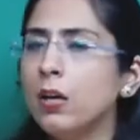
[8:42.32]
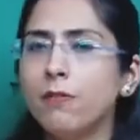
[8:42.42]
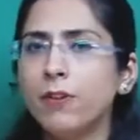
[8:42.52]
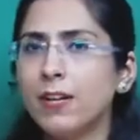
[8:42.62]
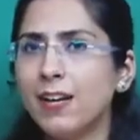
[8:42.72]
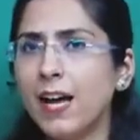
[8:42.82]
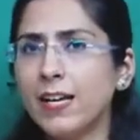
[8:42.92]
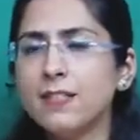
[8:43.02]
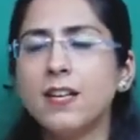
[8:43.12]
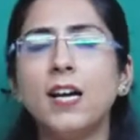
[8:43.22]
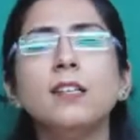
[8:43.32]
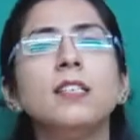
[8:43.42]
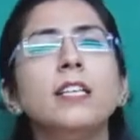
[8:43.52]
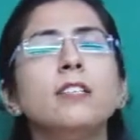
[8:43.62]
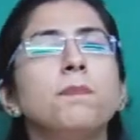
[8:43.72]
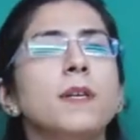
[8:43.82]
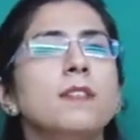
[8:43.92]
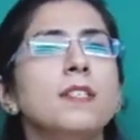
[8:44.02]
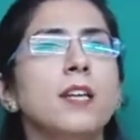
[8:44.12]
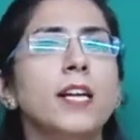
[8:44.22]
we realized that these
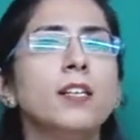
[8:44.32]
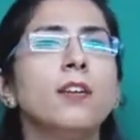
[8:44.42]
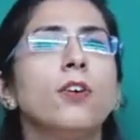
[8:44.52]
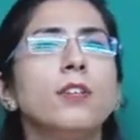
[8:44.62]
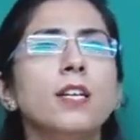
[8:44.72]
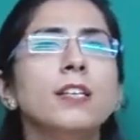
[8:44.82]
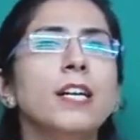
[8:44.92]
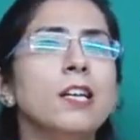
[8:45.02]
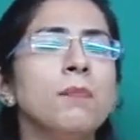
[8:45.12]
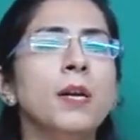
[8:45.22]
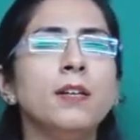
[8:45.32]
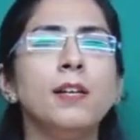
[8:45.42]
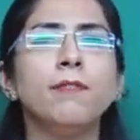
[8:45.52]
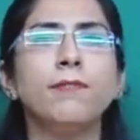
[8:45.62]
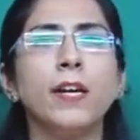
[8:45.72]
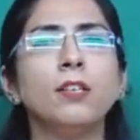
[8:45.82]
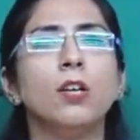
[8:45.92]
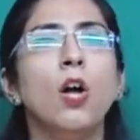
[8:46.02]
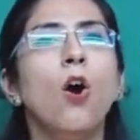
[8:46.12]
pesticides are causing detrimental effect